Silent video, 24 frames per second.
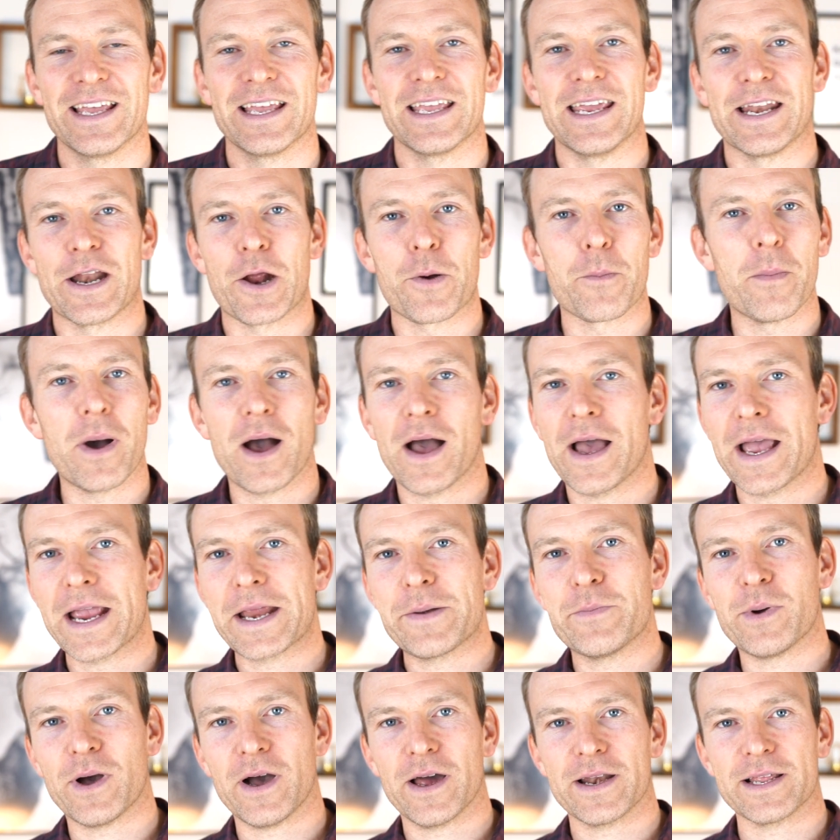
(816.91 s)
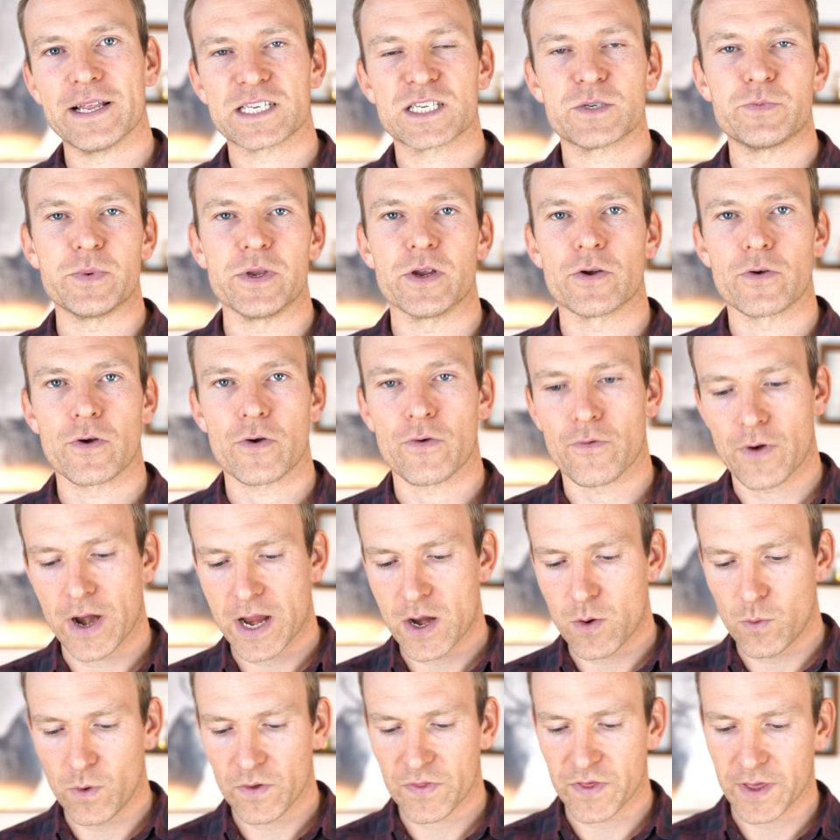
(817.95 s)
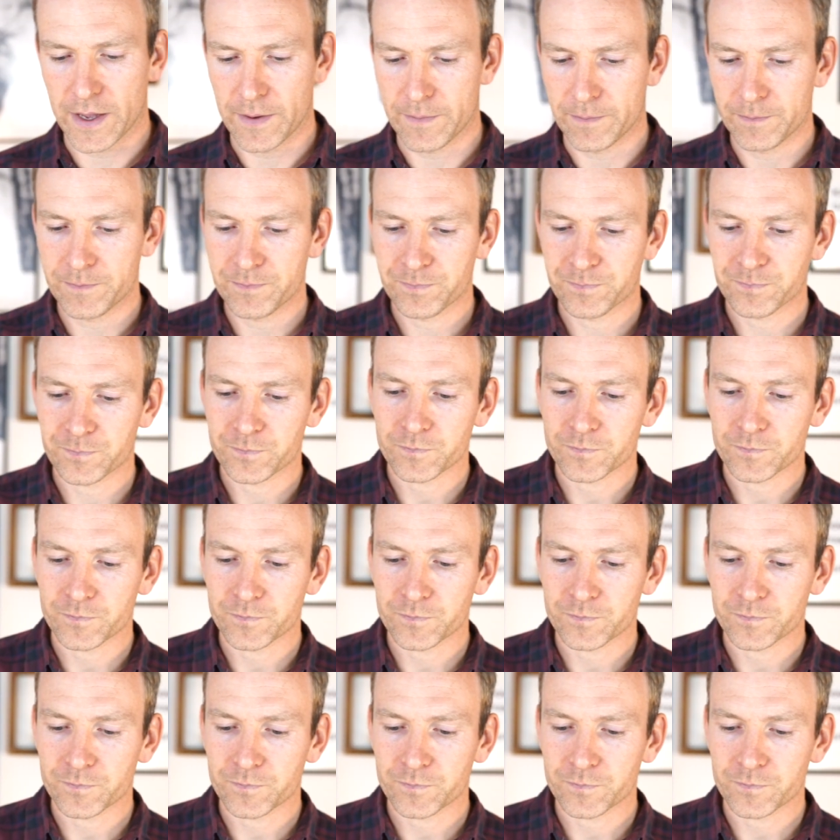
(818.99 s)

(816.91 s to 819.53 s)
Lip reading: in our mind, body, and spirit right with Him.